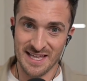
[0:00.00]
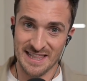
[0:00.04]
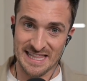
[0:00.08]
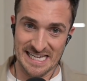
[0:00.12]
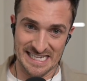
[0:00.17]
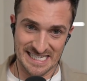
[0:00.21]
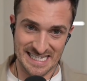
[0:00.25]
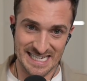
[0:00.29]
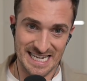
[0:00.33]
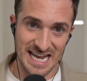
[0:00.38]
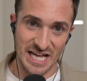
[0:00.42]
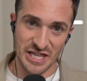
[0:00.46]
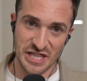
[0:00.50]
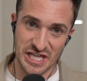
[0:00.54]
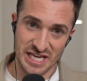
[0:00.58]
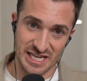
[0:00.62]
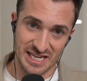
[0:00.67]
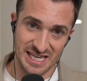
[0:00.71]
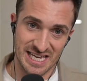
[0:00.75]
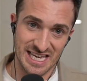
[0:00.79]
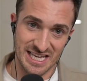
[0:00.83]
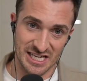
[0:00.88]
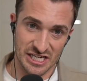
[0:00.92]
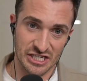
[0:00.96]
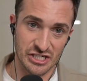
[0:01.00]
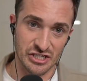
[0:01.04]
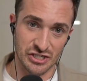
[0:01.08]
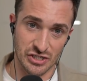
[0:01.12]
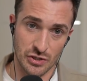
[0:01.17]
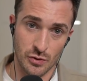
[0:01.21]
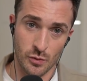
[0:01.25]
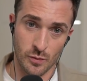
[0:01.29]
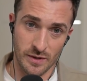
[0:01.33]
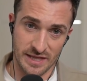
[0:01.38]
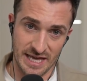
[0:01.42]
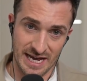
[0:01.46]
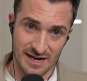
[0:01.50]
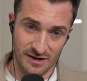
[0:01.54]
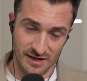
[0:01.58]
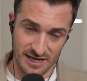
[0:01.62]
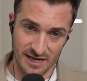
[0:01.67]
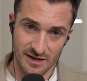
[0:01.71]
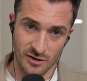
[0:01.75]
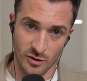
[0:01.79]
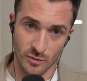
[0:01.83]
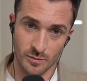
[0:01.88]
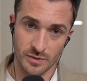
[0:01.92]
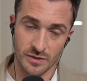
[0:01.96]
there's nothing he can do without
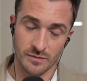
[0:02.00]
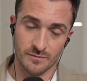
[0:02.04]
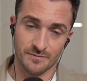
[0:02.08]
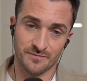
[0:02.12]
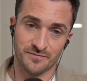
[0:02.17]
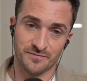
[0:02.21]
help.